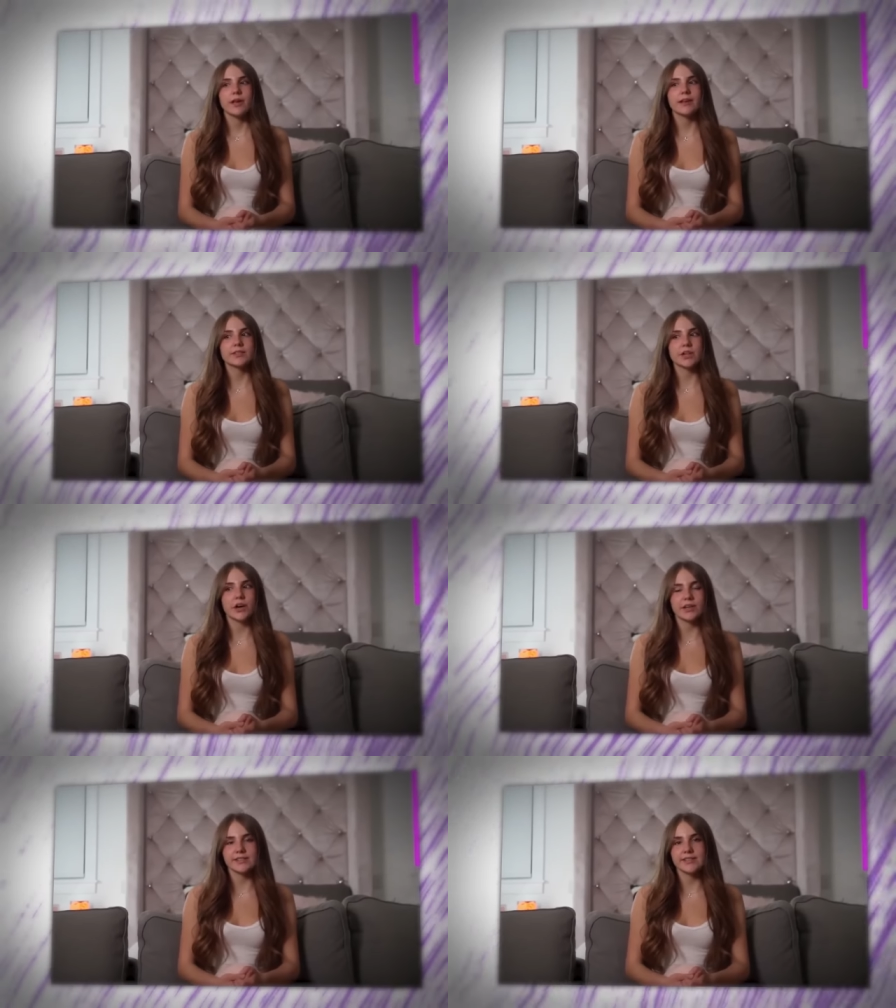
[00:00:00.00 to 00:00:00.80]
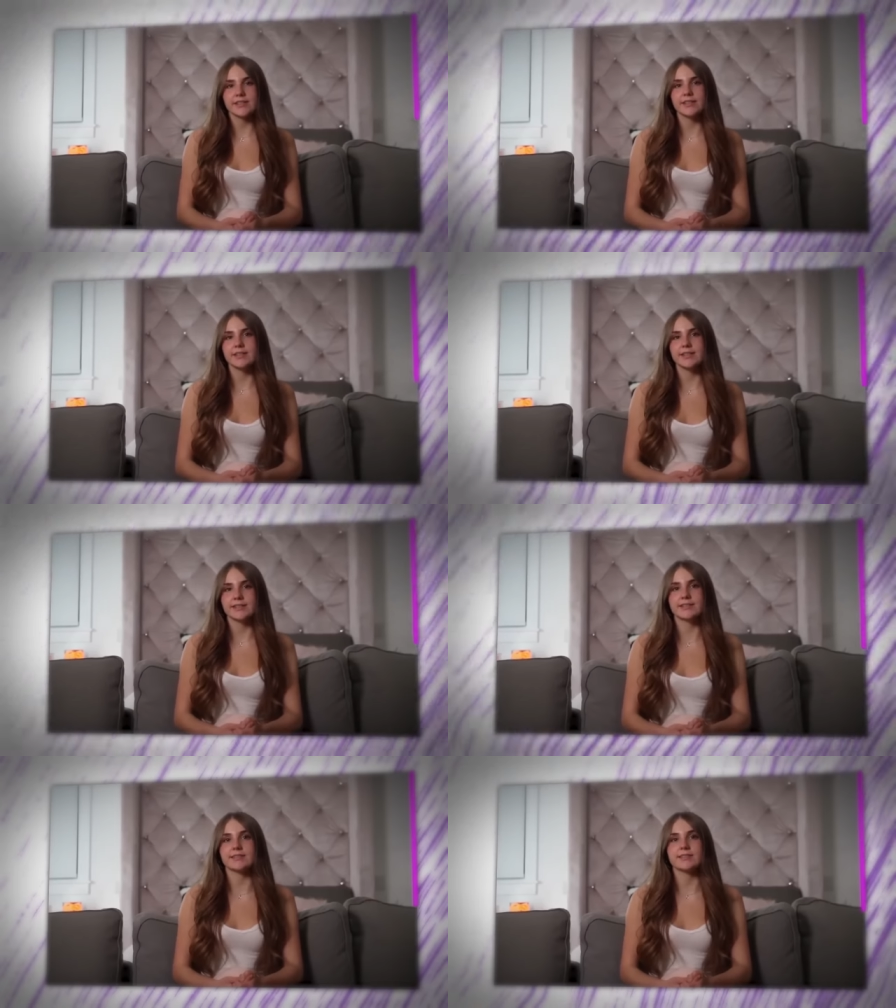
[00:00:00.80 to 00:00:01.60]
And as hard as it
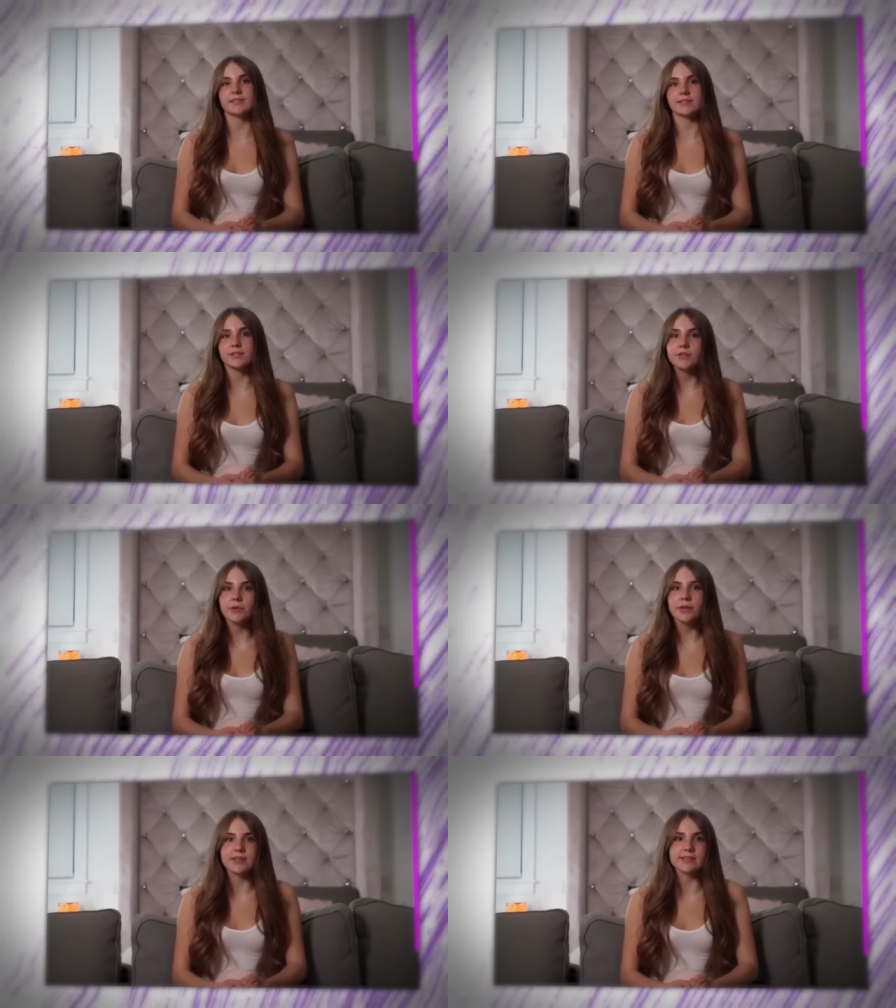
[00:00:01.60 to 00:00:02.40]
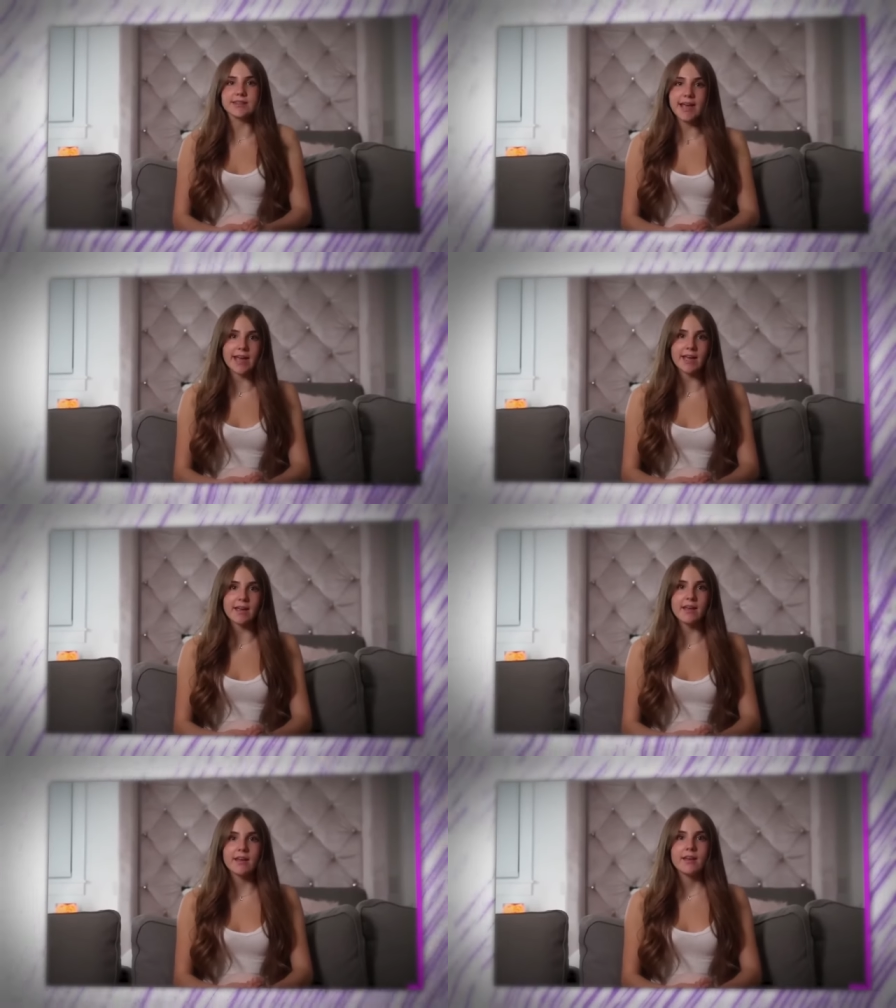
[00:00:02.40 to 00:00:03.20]
is to do and say,
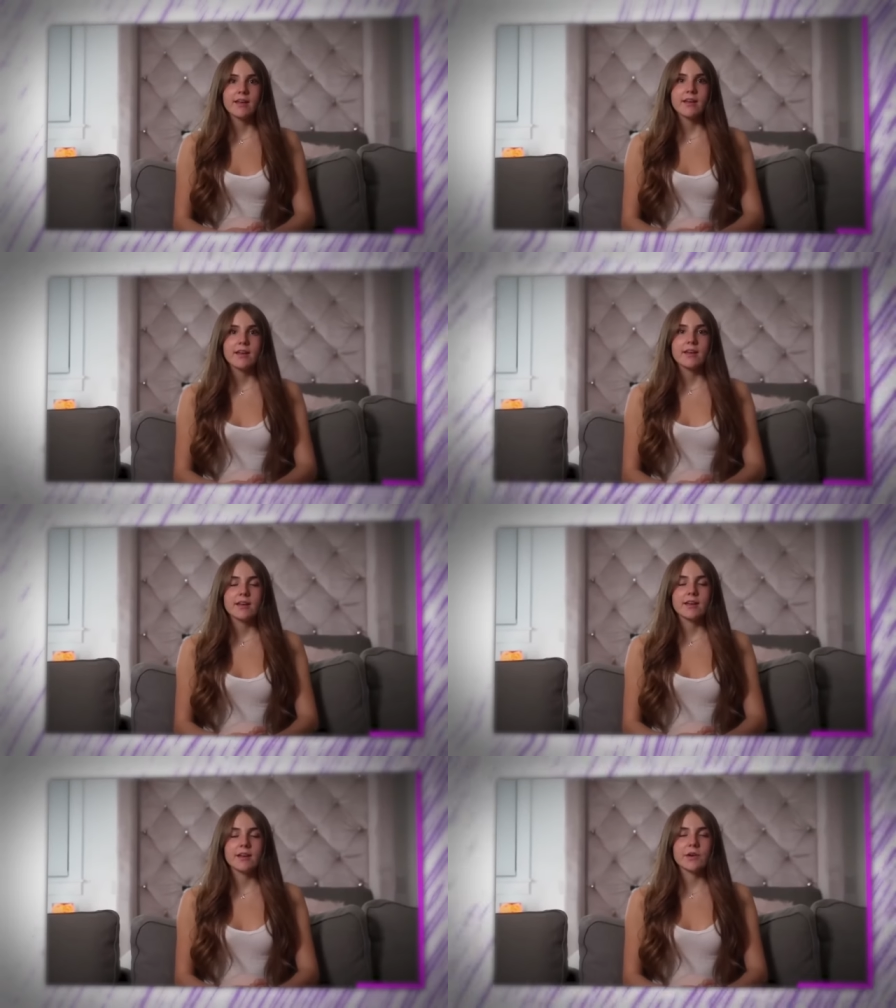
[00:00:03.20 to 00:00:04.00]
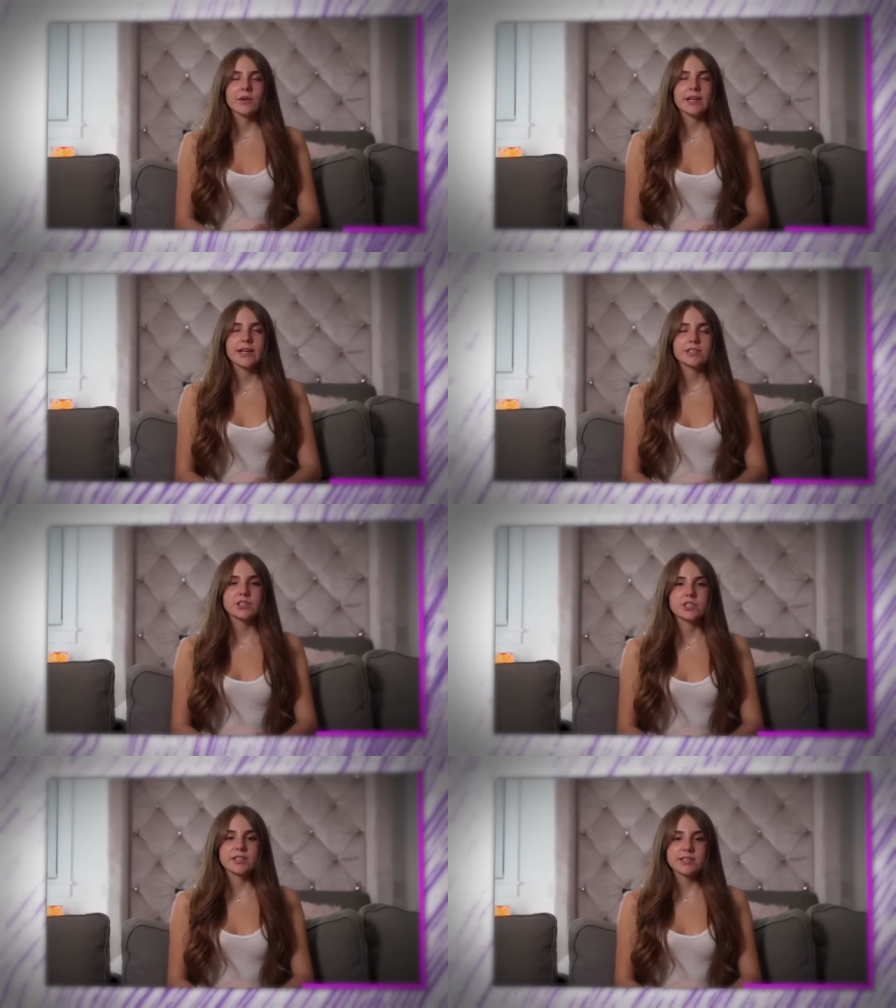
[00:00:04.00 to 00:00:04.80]
you know,
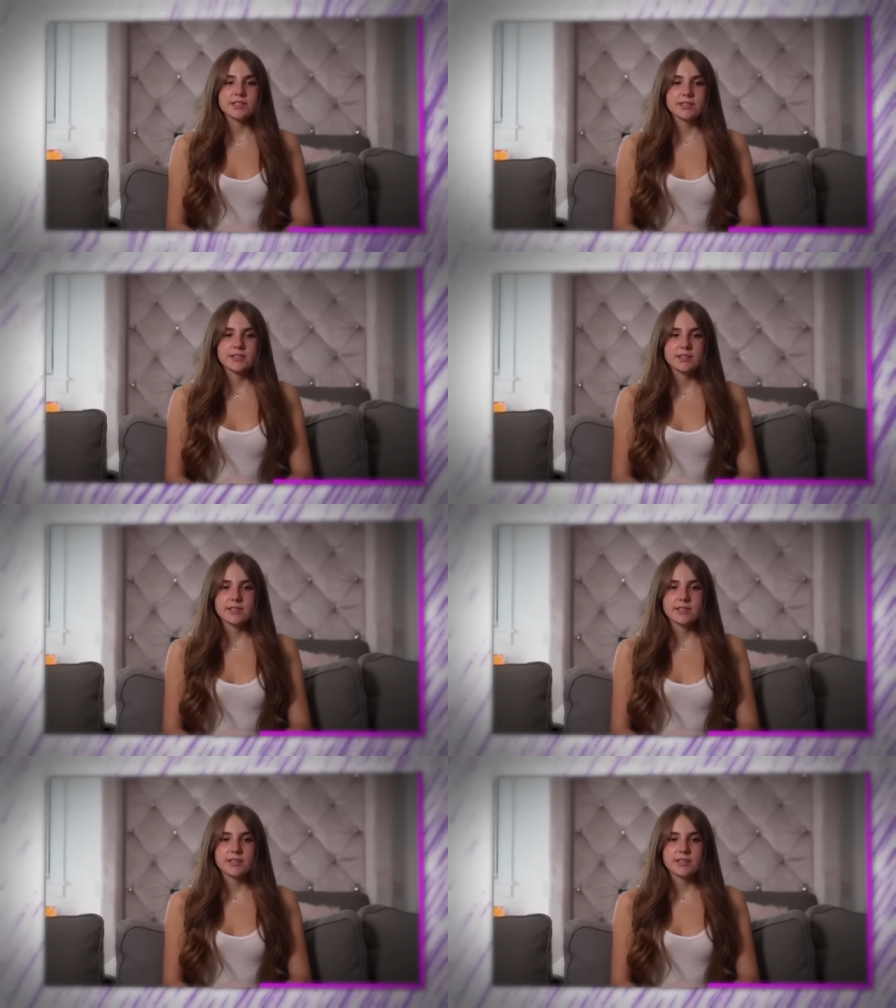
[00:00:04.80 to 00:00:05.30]
it's just,